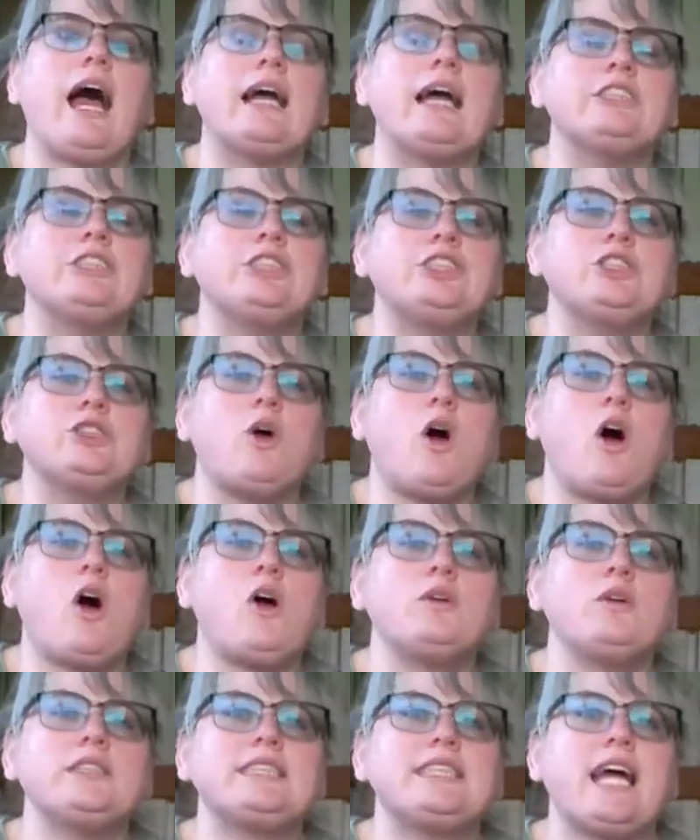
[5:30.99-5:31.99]
I do
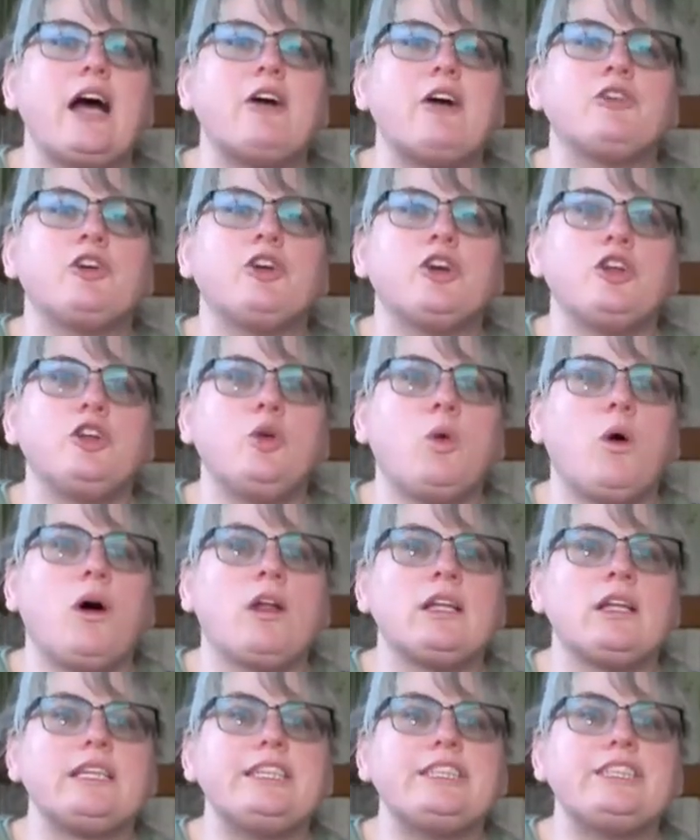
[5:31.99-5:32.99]
always have good
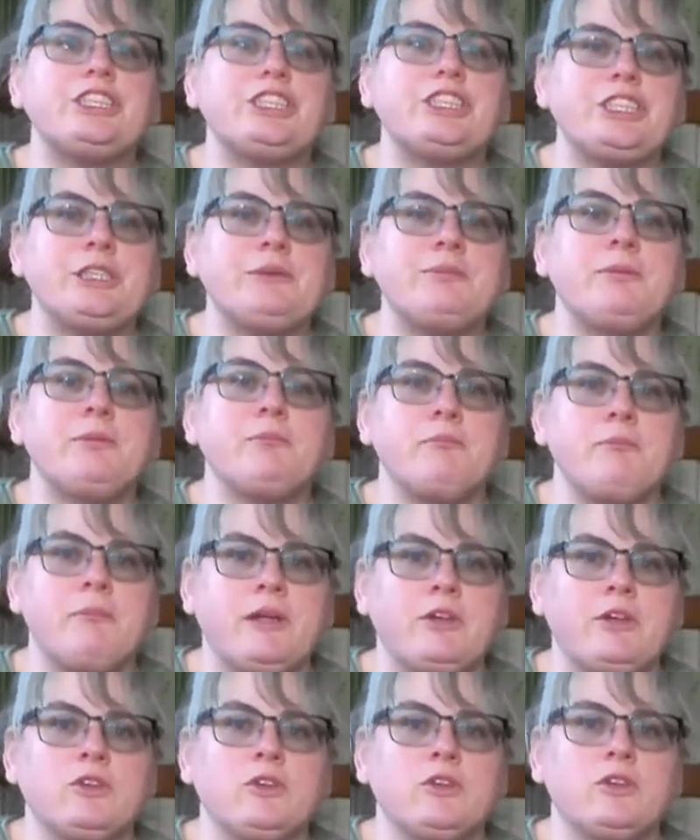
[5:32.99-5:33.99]
quality sheep
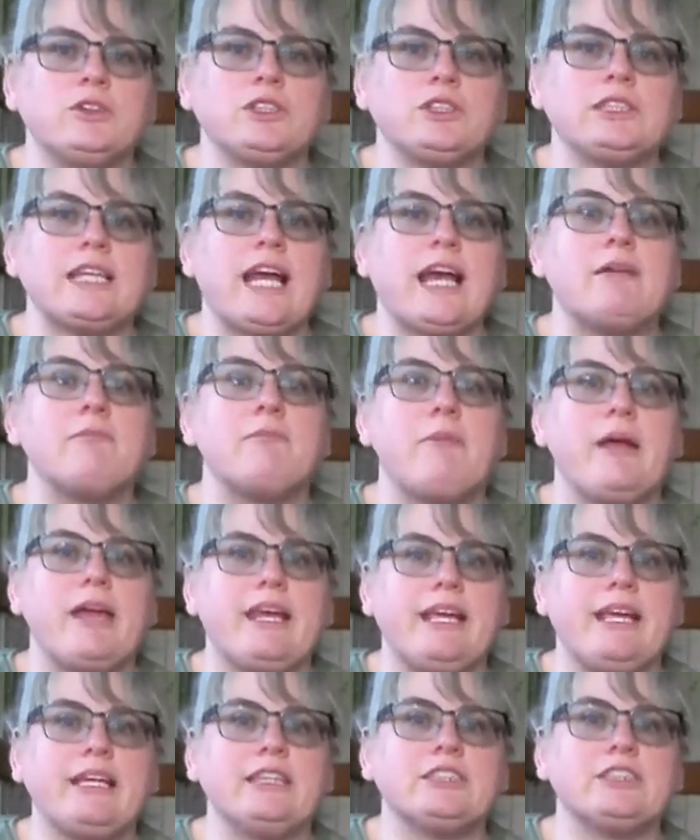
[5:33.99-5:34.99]
minerals and
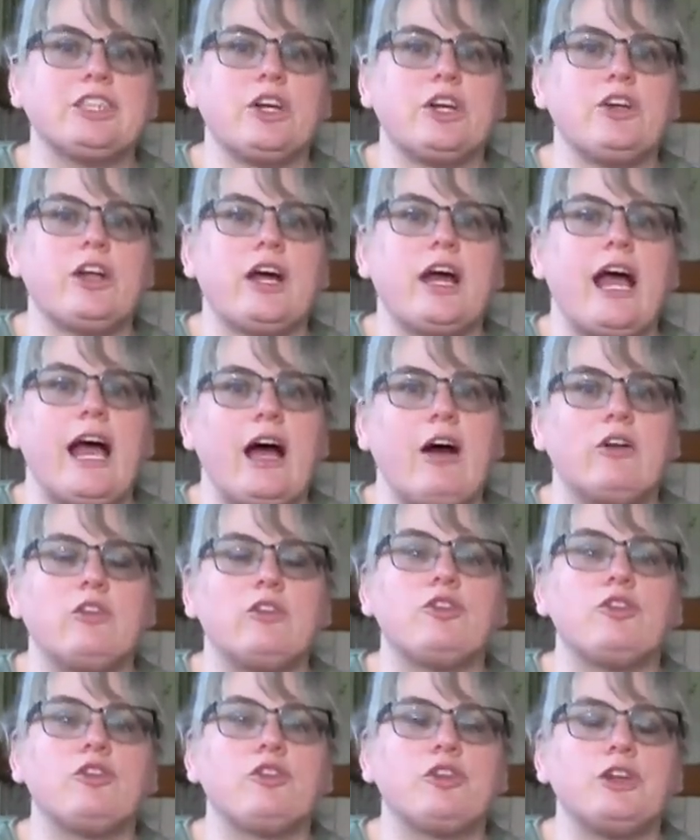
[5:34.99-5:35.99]
baking soda
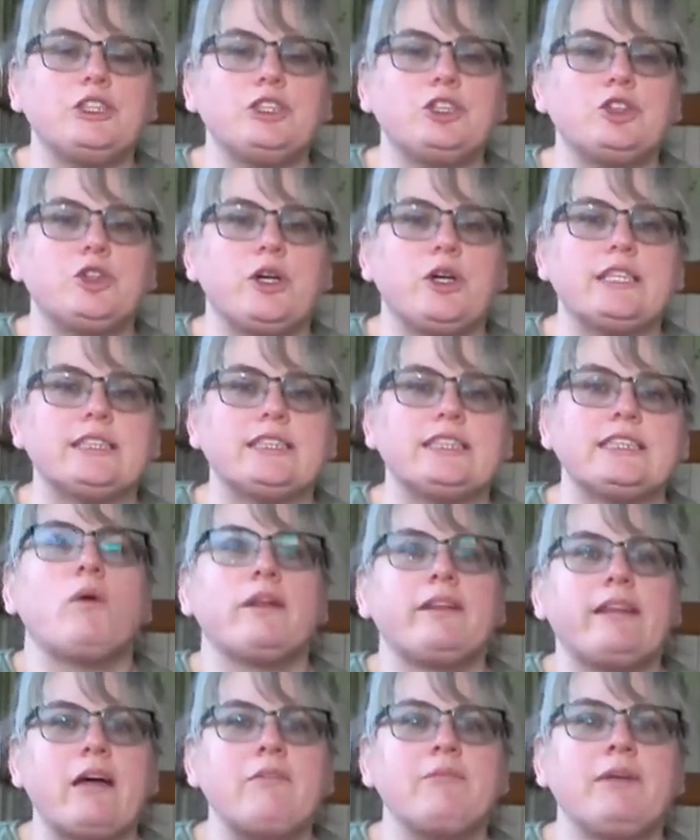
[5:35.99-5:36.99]
out free choice.
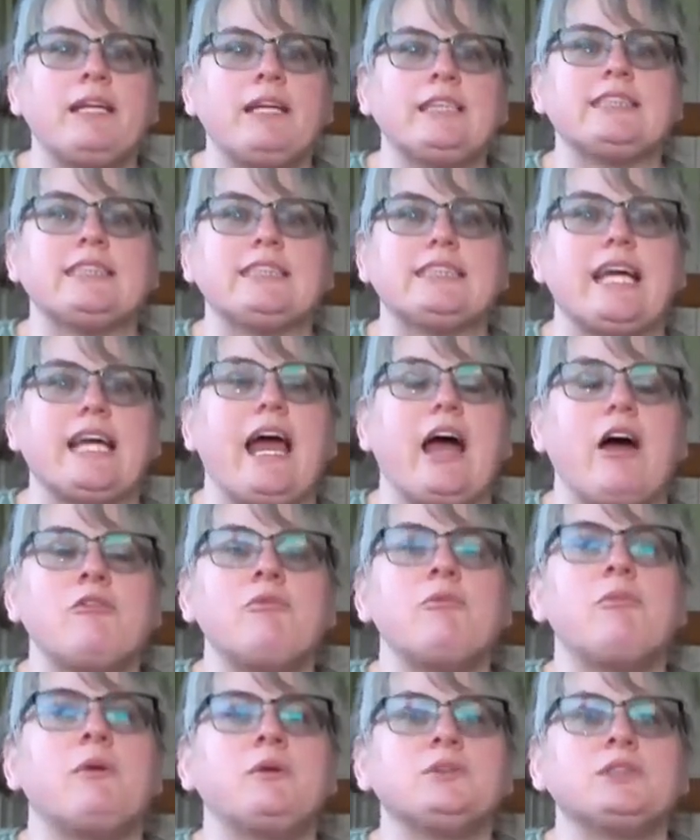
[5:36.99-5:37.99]
What that means is I
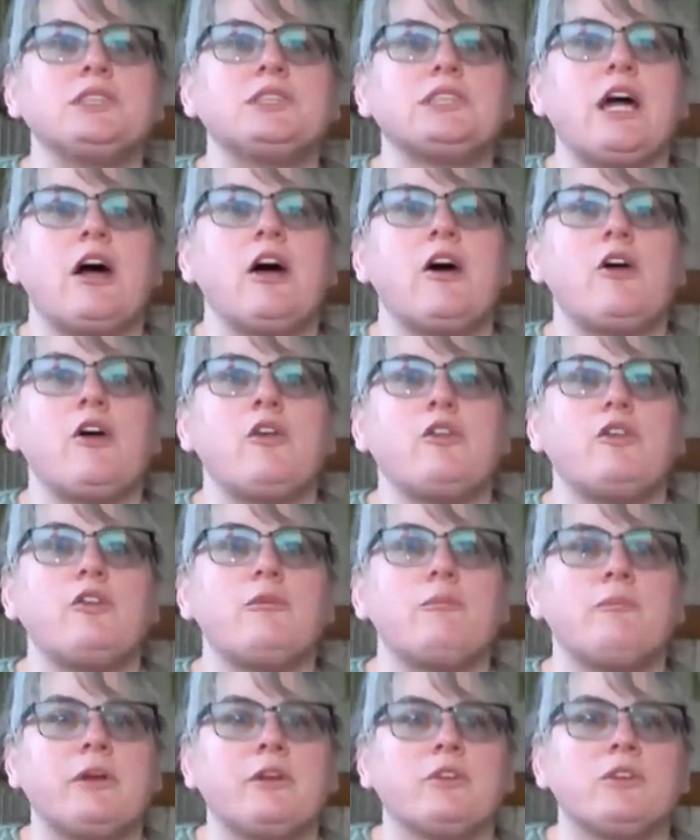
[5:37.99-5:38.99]
have bowls
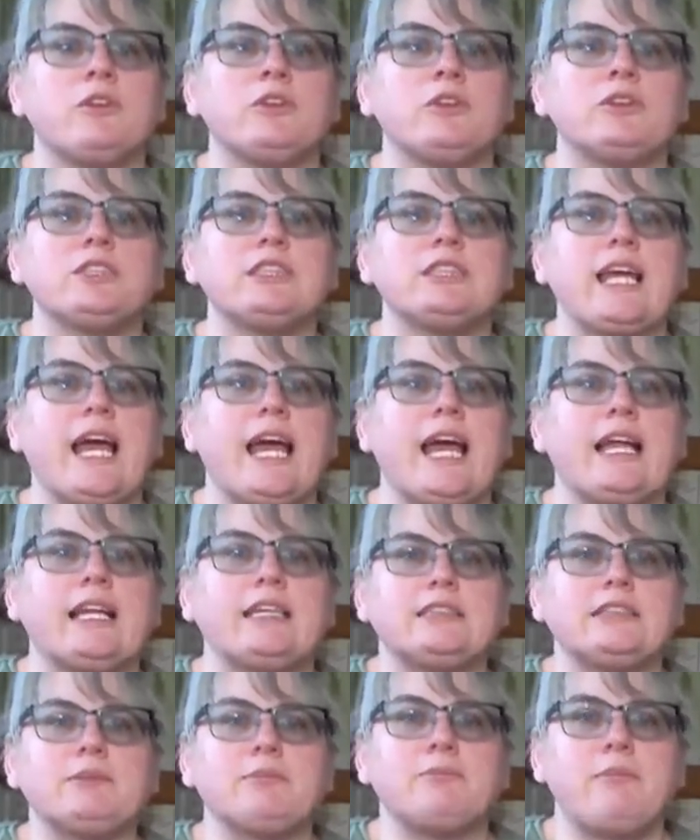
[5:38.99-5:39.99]
of minerals
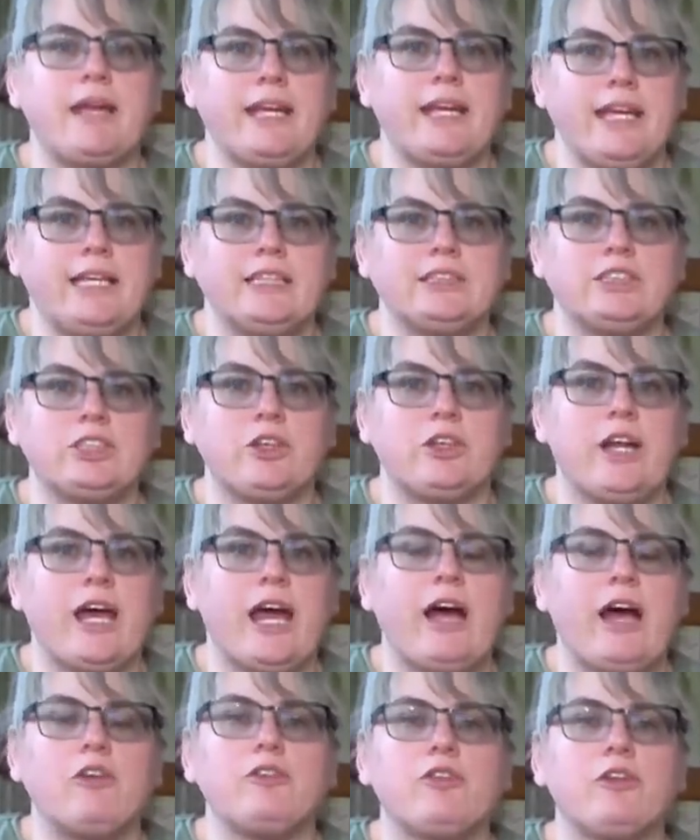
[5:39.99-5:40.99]
and baking
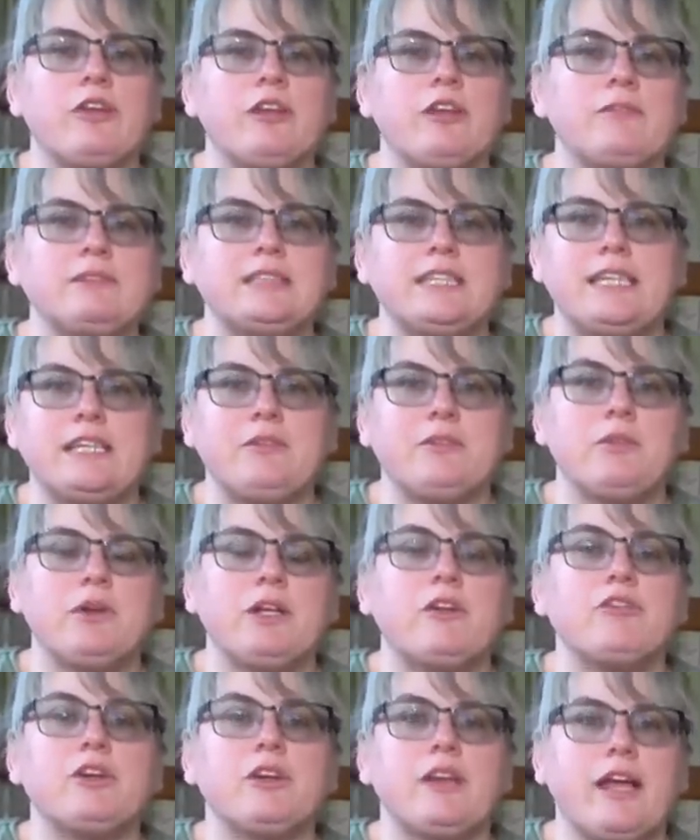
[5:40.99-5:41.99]
soda out for them to eat
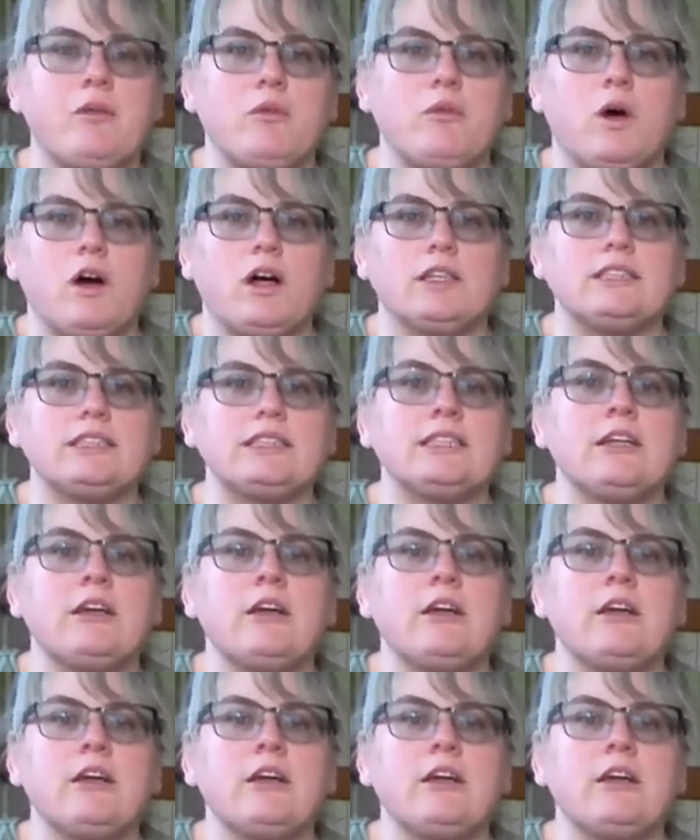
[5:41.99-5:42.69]
whenever they want.